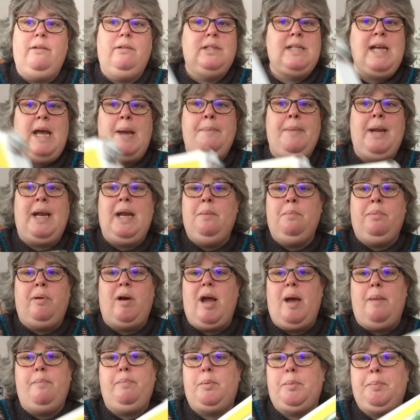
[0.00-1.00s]
10-minute
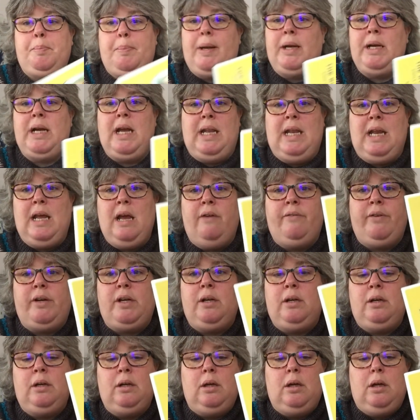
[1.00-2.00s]
prep, bung it in the
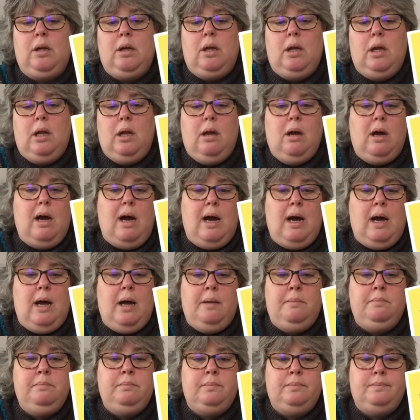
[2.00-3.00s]
oven.
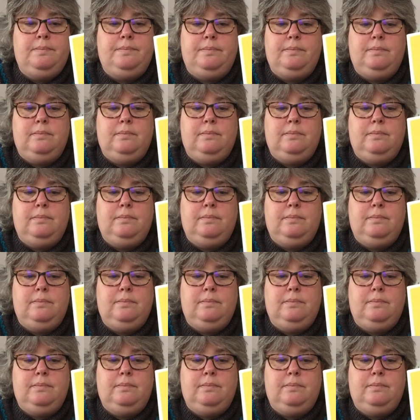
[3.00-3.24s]
That's